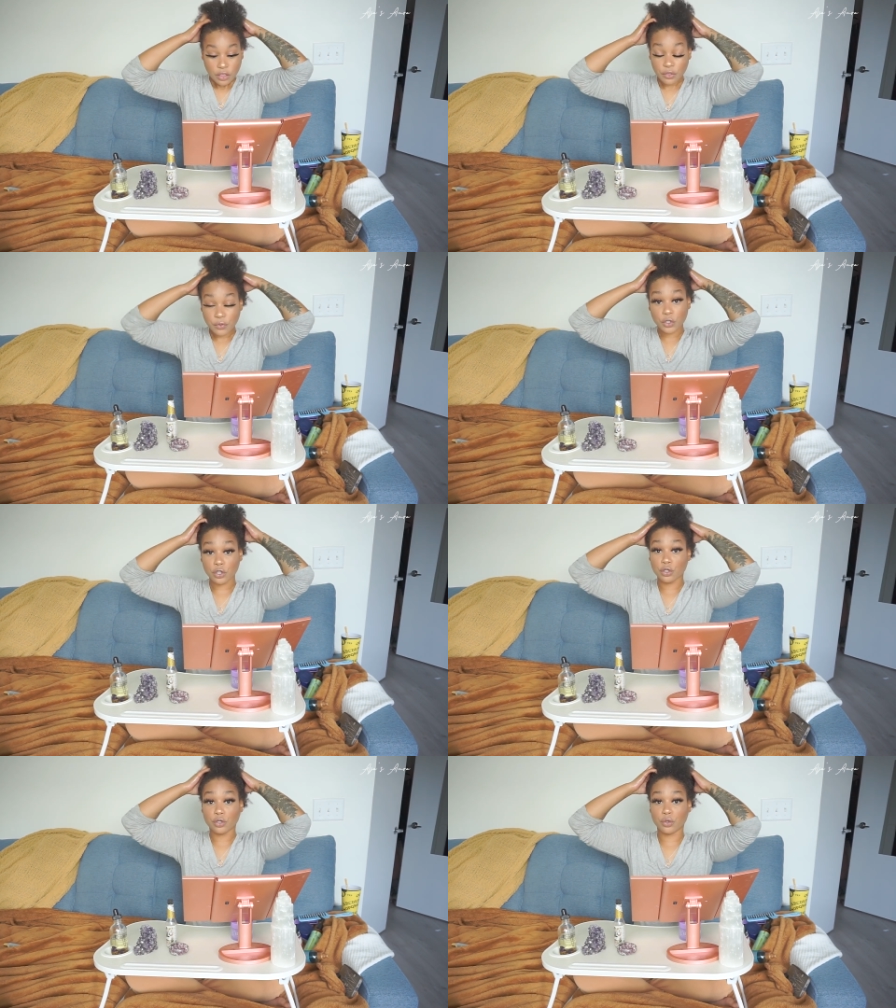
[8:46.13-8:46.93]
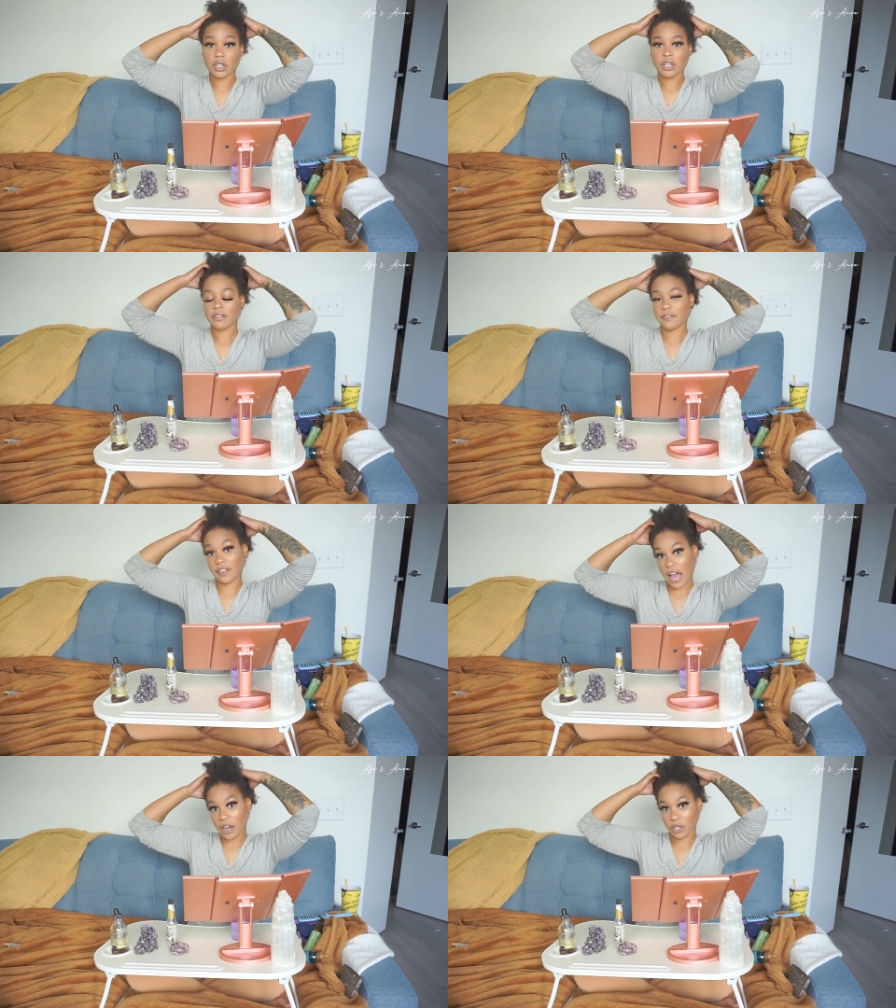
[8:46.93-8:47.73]
through
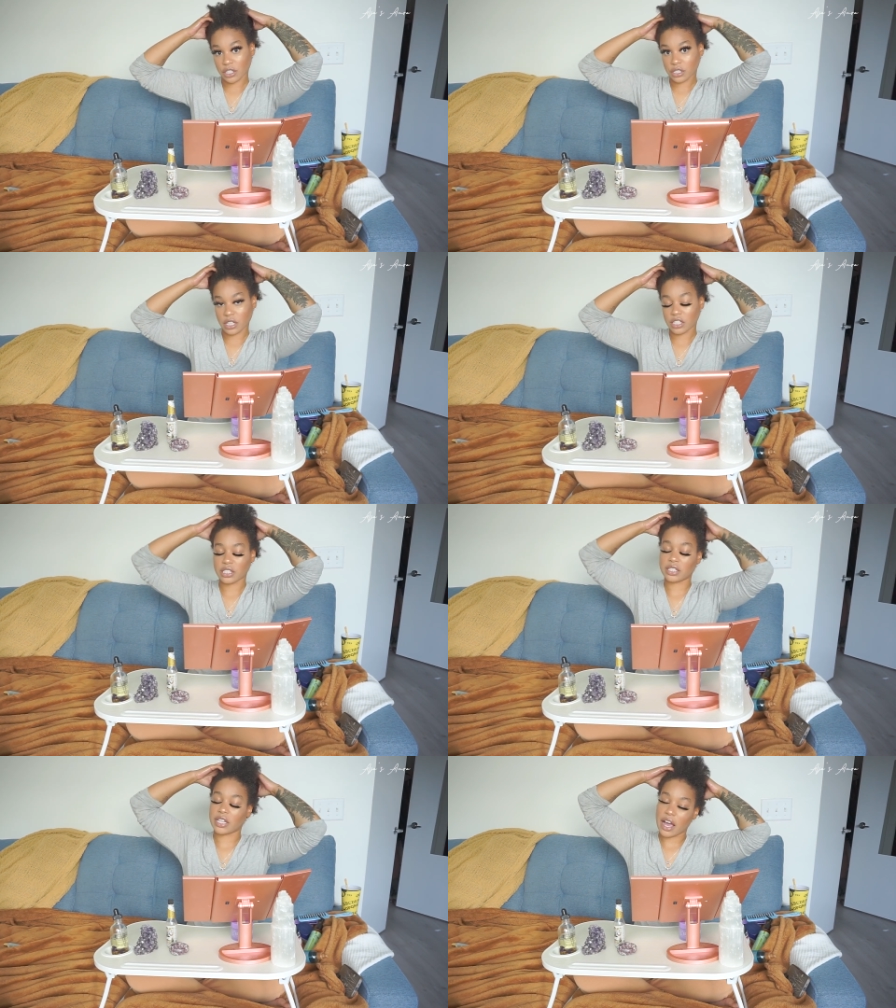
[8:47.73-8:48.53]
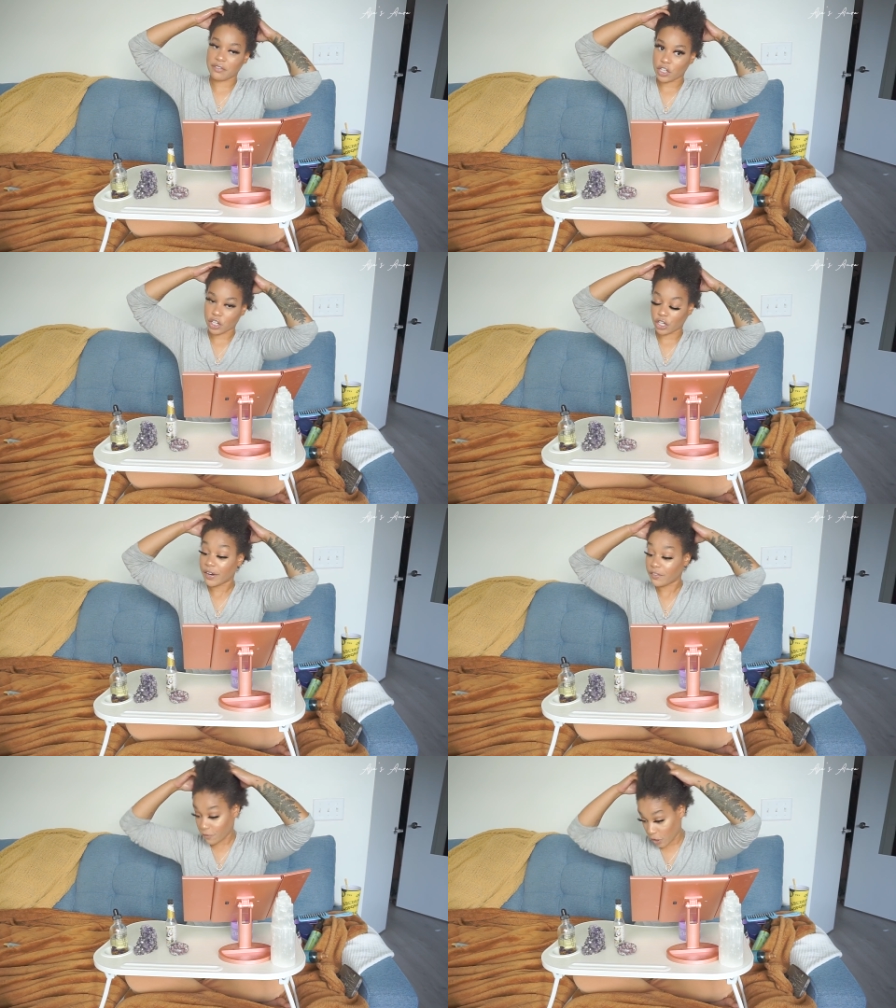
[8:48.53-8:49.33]
flowers such as lavender
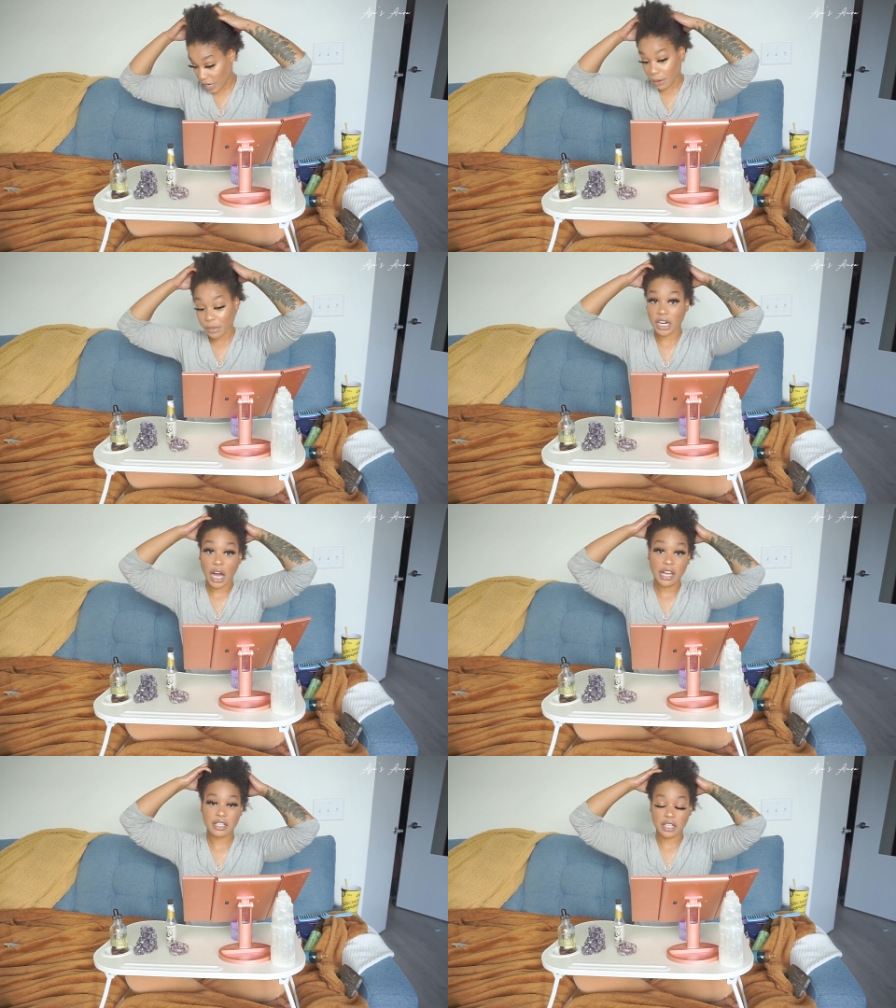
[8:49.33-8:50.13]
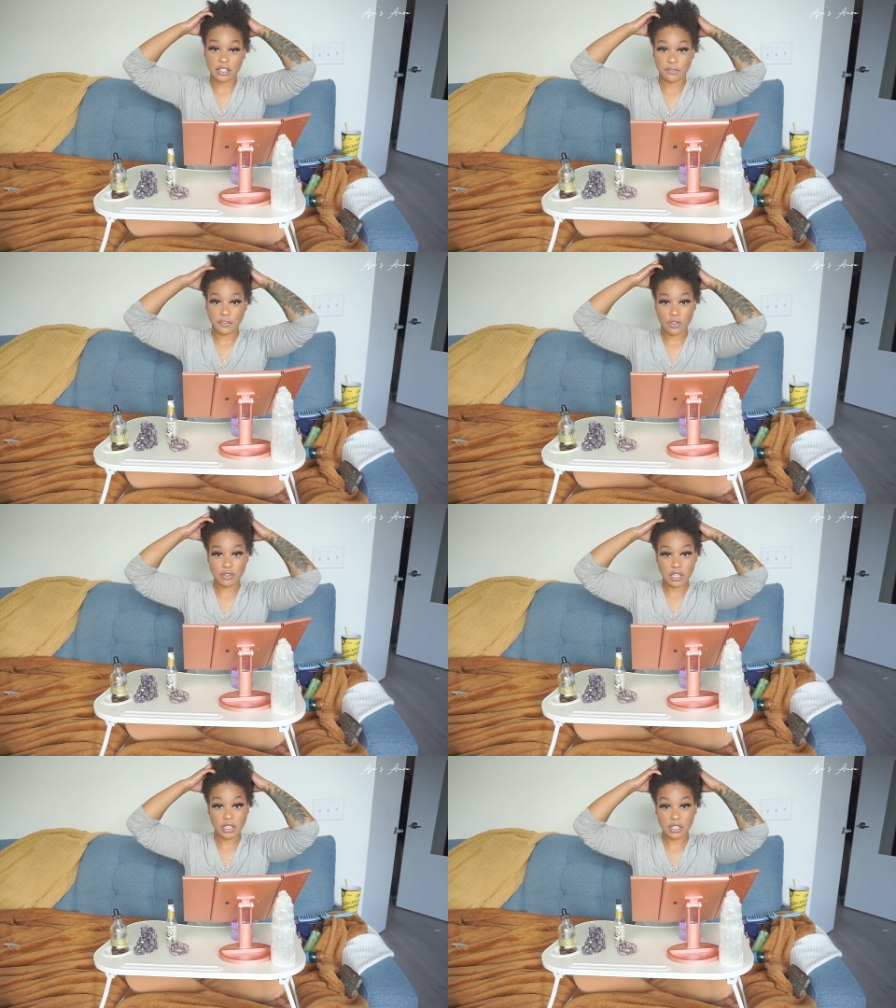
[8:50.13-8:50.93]
and forget-me-nots that's
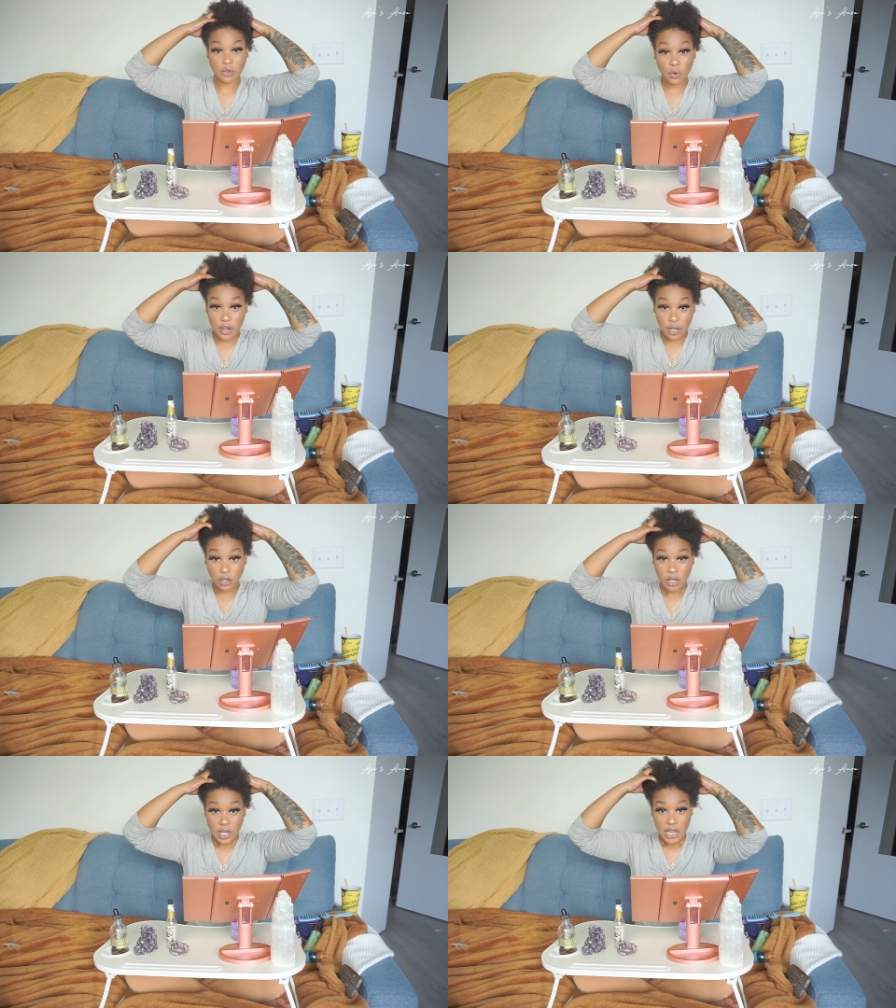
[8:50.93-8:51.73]
infused in this oil,